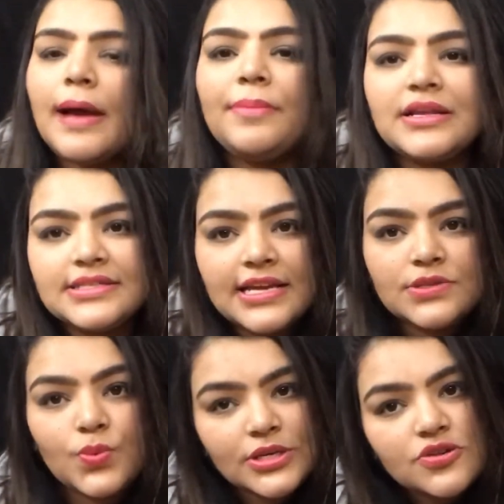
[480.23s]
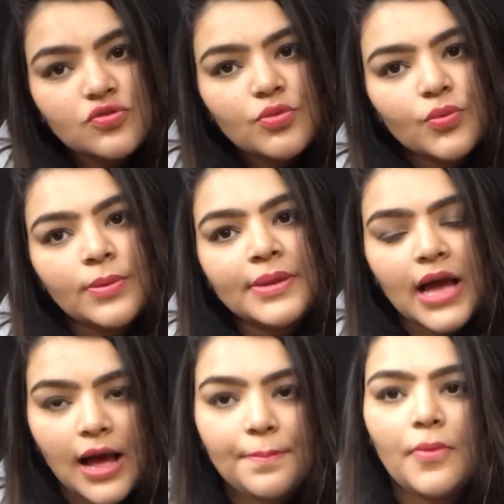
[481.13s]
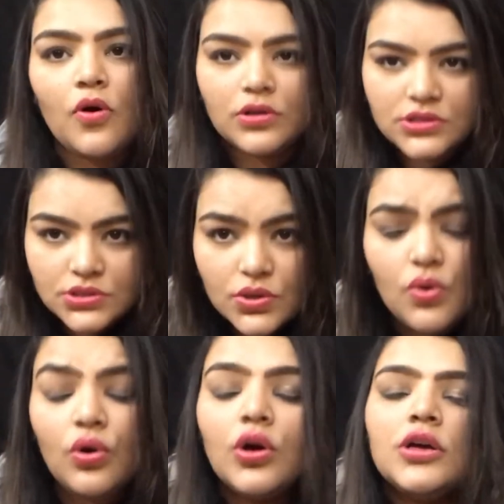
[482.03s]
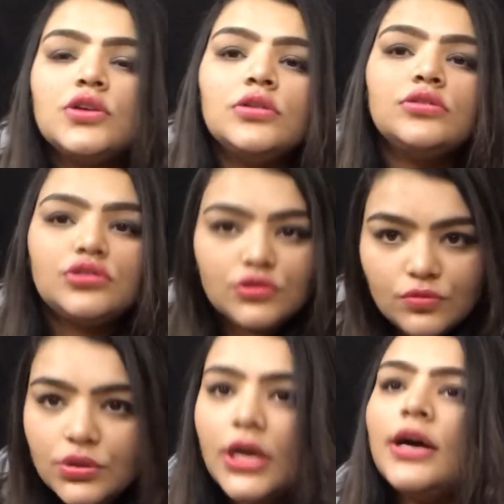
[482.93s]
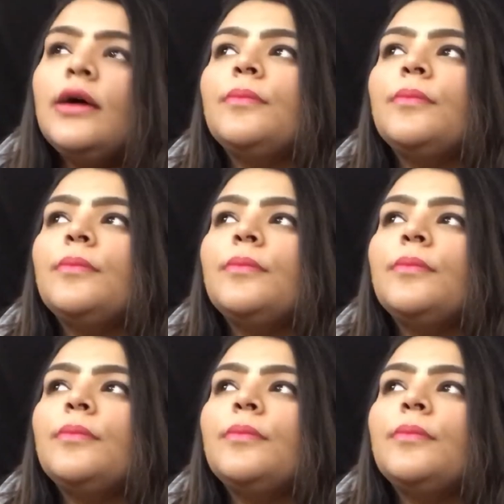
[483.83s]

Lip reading: my plus size winter lookbook will be up also soon.